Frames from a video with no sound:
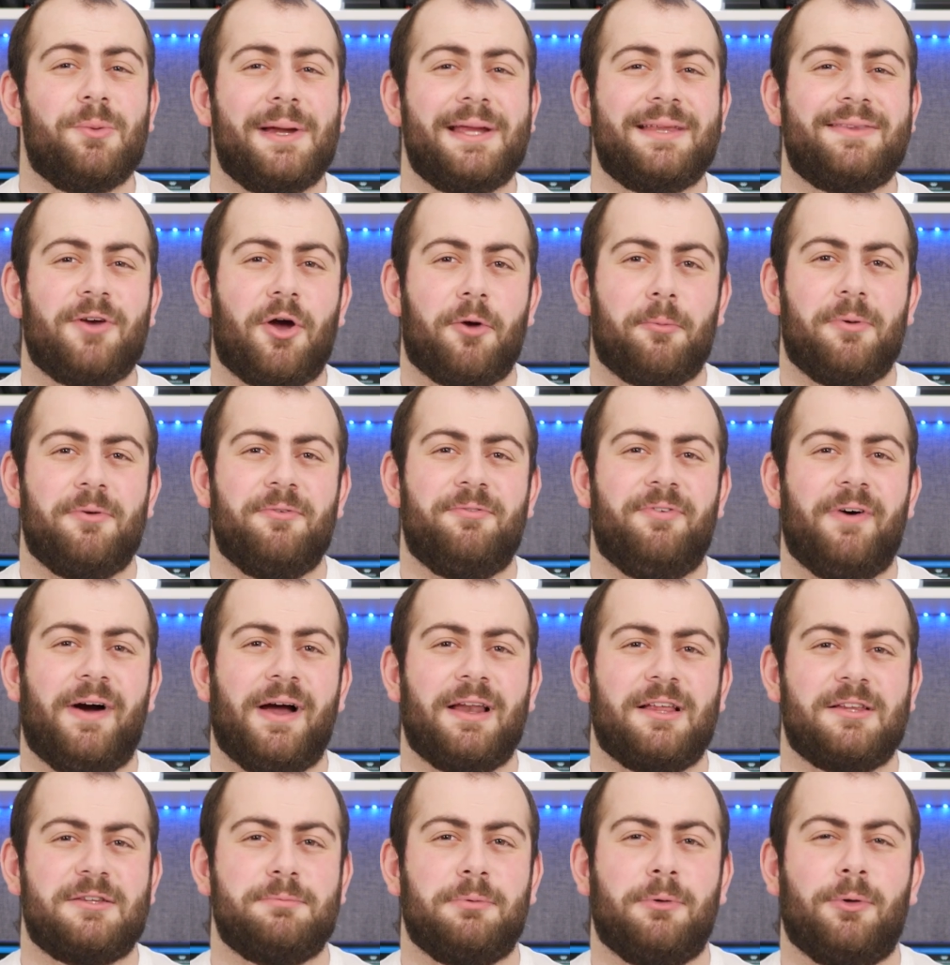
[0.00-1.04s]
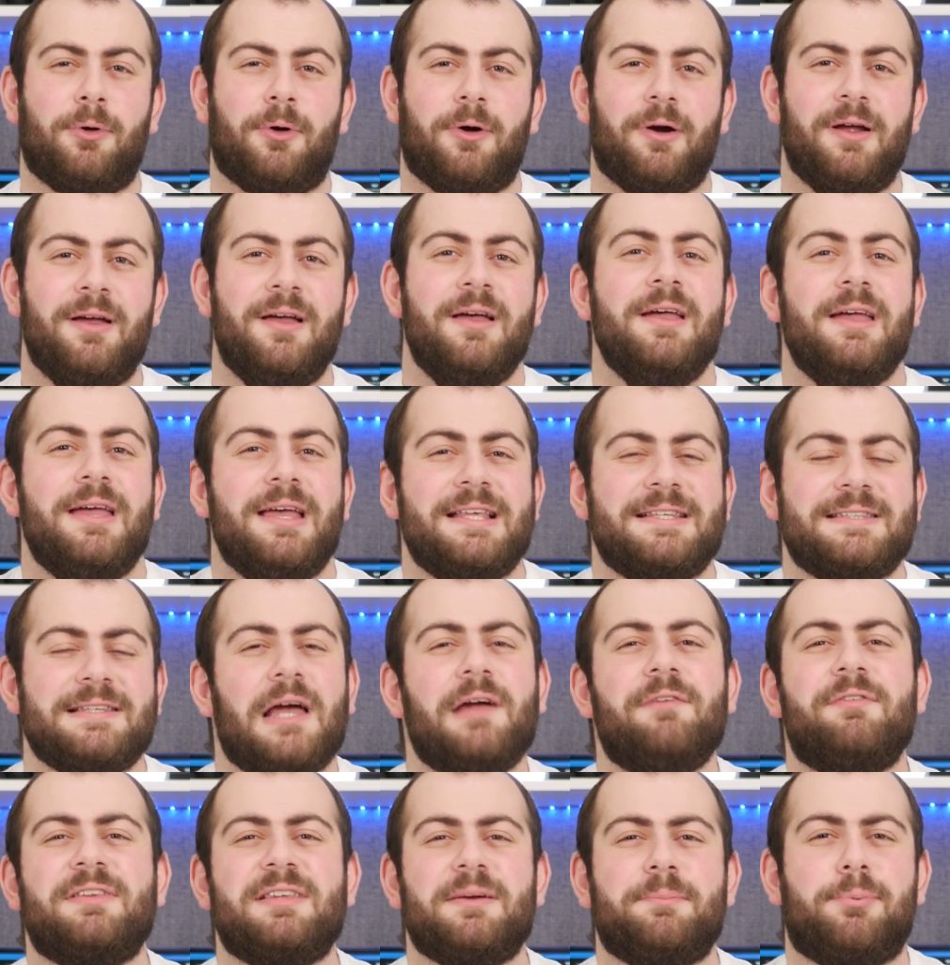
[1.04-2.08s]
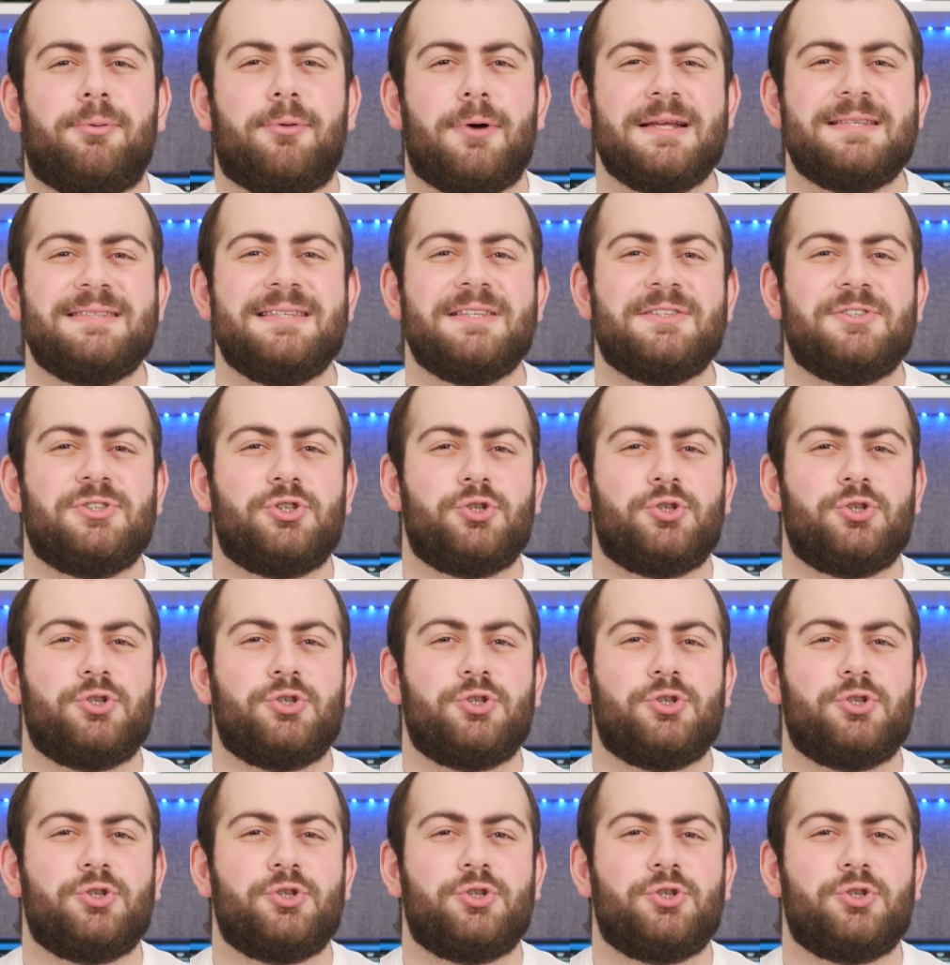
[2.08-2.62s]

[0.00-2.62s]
way to open File Explorer is either to press its